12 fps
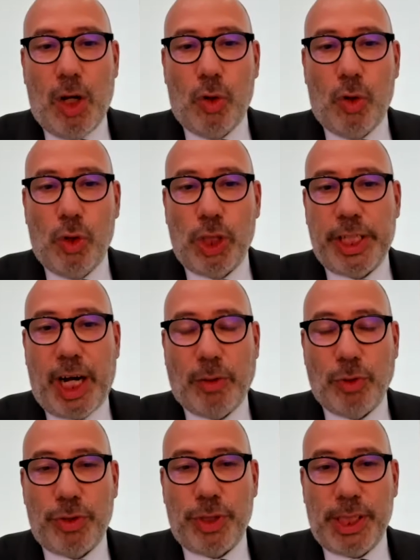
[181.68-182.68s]
all
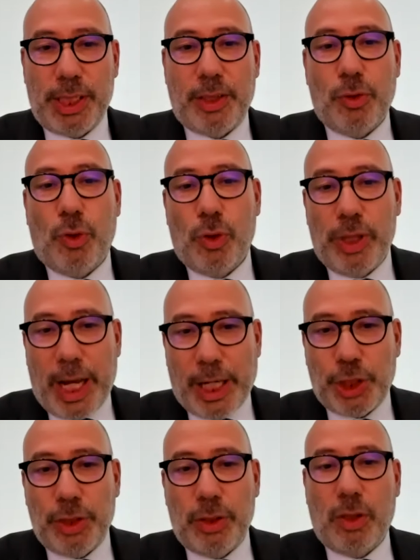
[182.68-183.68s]
countries and all
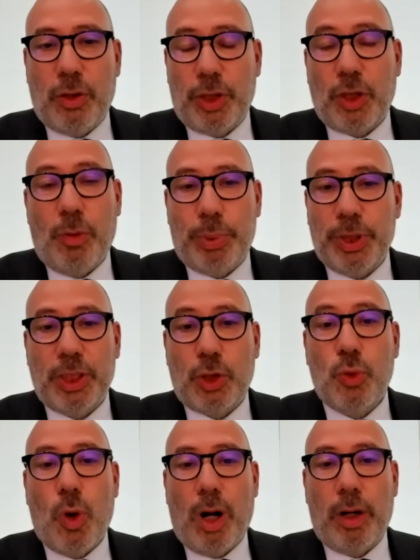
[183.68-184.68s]
national oil companies
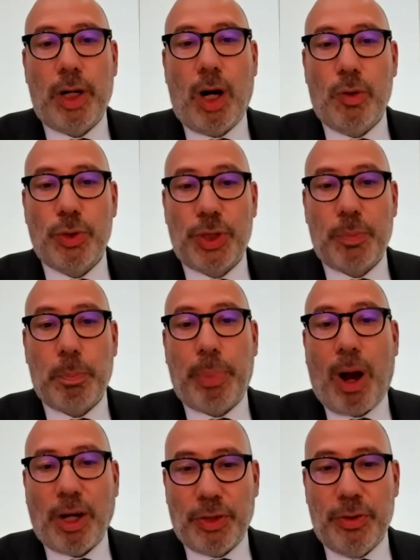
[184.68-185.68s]
who are our
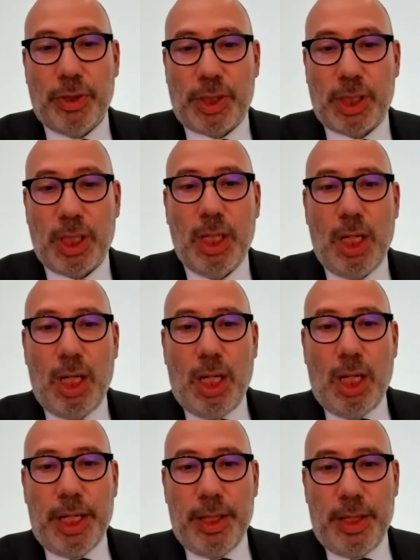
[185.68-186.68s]
partners
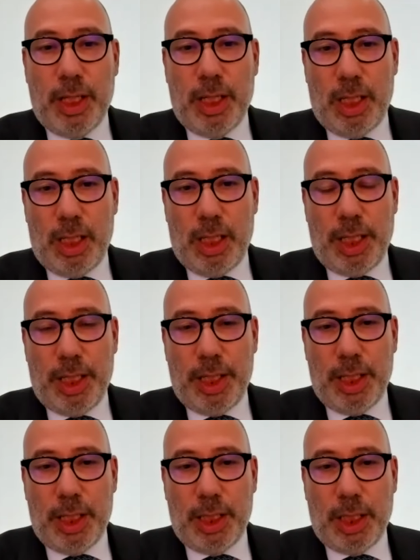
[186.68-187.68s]
in, uh,
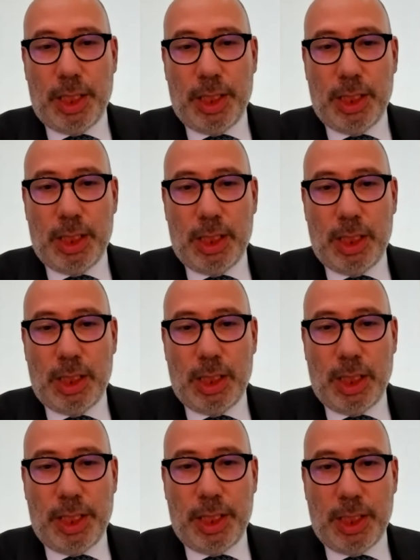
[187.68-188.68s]
in, uh, in, uh,
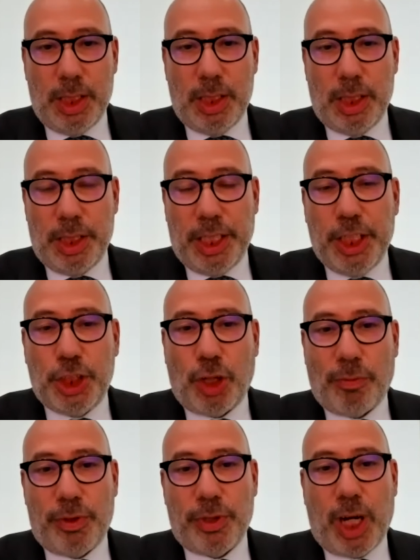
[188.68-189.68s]
in, uh, in each
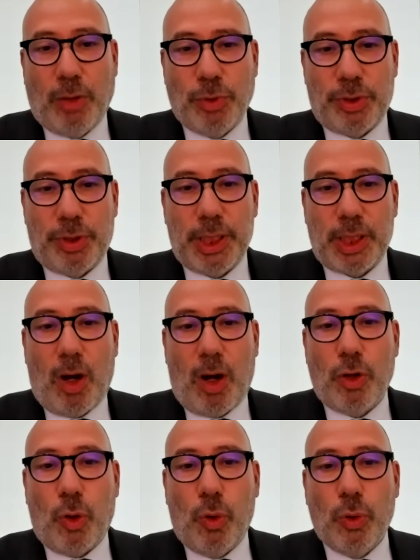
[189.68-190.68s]
of the countries
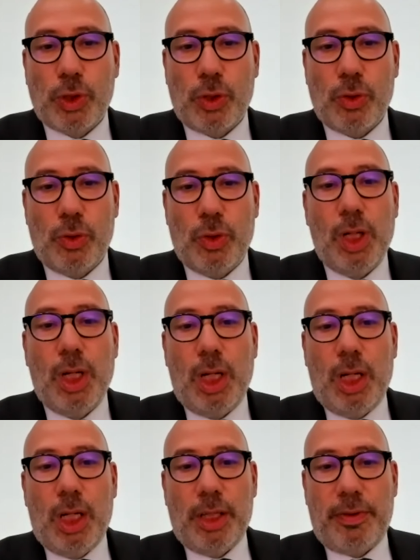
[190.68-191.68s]
are also
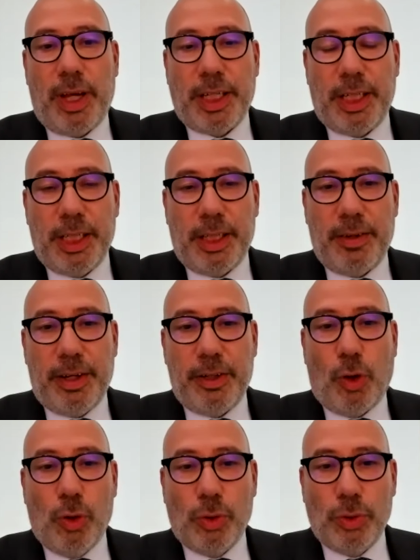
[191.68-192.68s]
taking
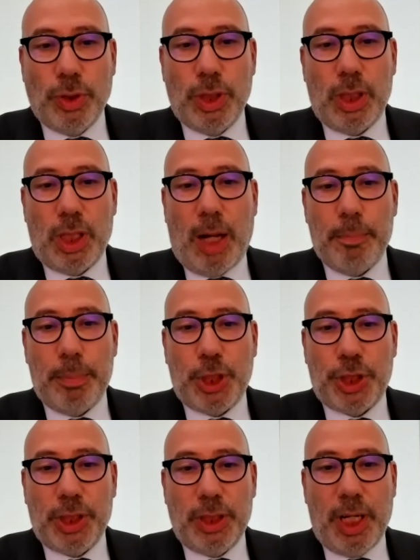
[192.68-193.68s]
their own uh,
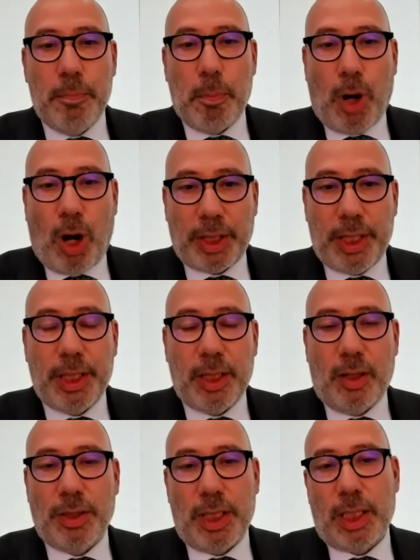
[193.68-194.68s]
ambition, embarking
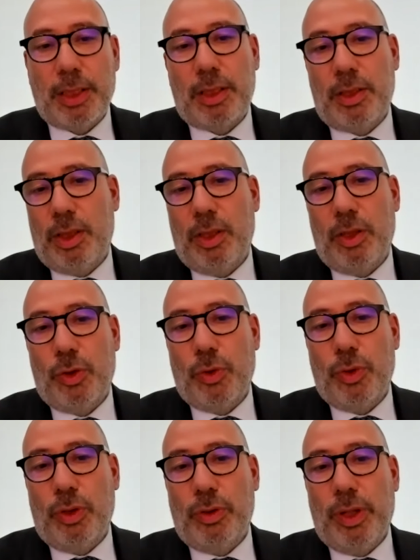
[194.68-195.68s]
on that
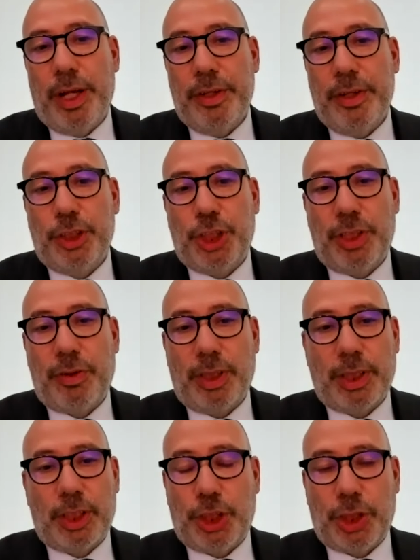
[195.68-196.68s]
uh, energy
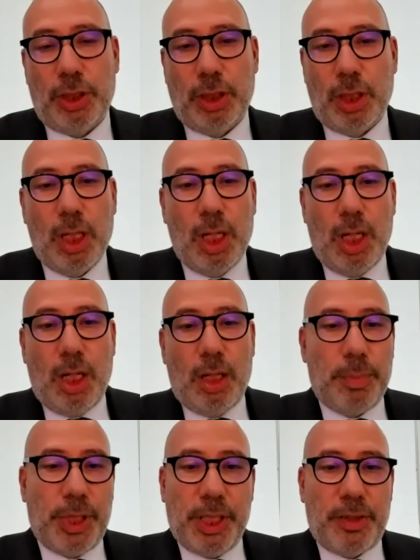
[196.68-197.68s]
transition
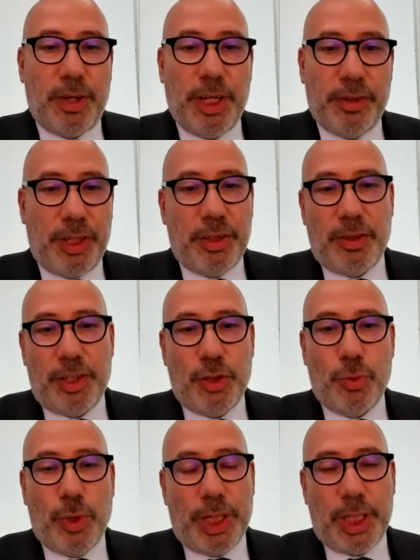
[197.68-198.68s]
be it here in the
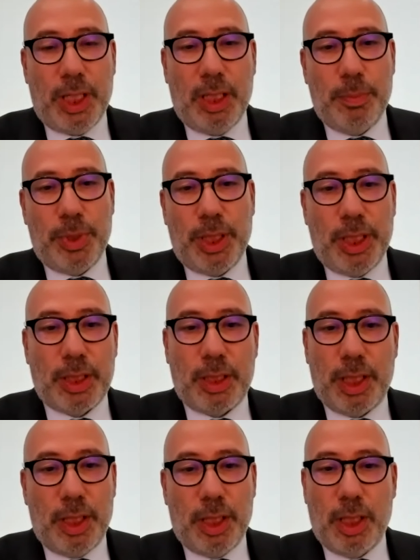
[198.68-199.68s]
UAE, be it
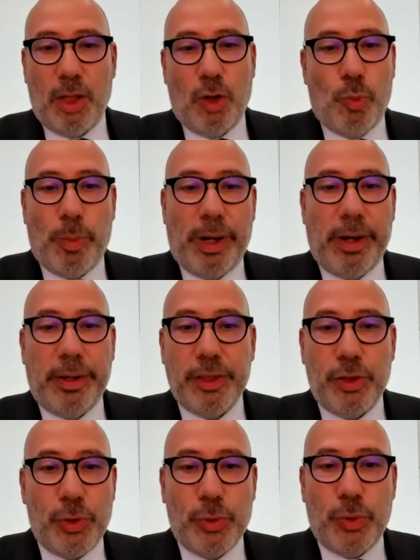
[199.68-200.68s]
in uh,
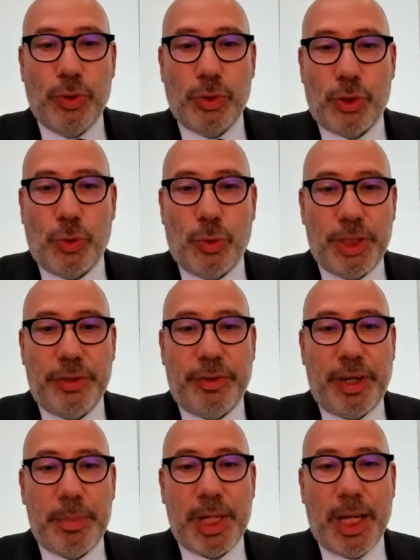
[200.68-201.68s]
Oman, uh, Saudi
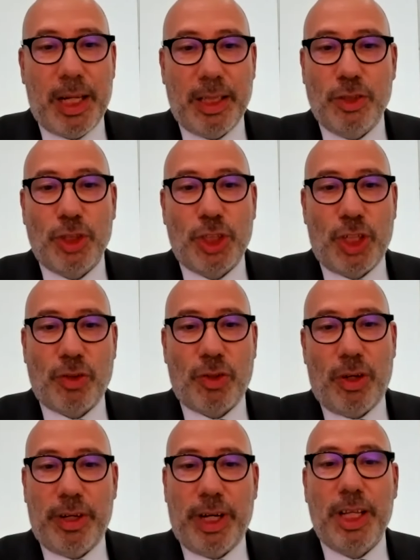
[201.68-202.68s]
Arabia, uh,
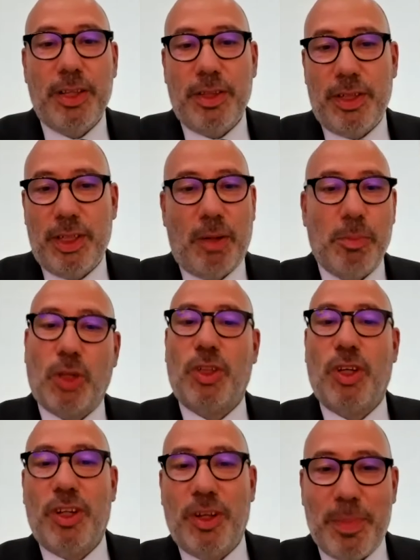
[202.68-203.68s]
Qatar, and I'm not
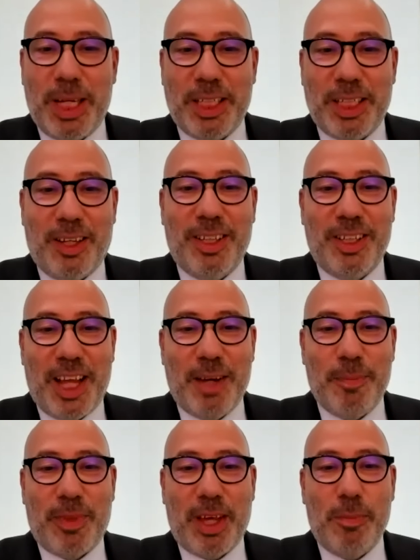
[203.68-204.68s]
going to
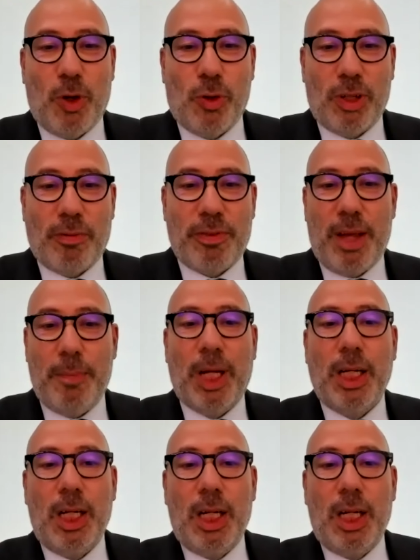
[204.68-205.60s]
name them, all of them.